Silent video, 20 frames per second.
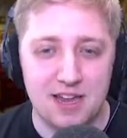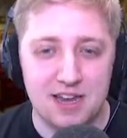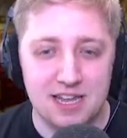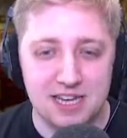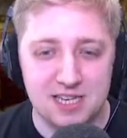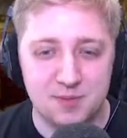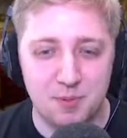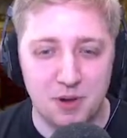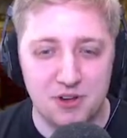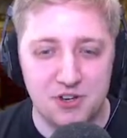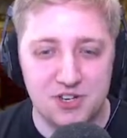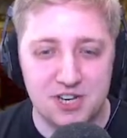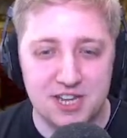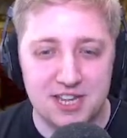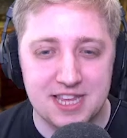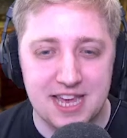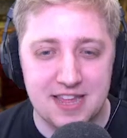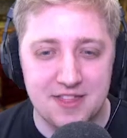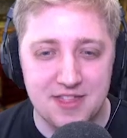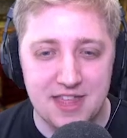an explosion at
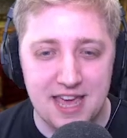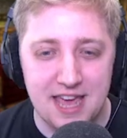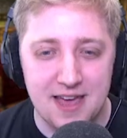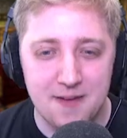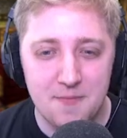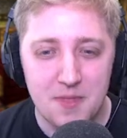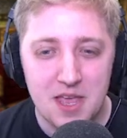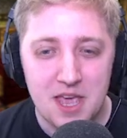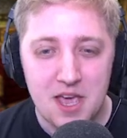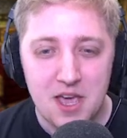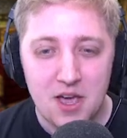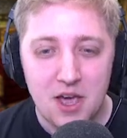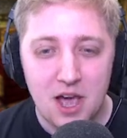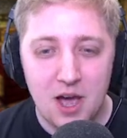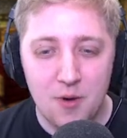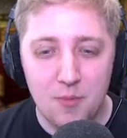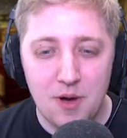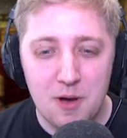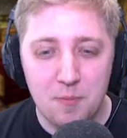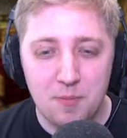the end there.
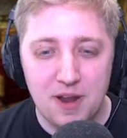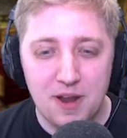Uh, well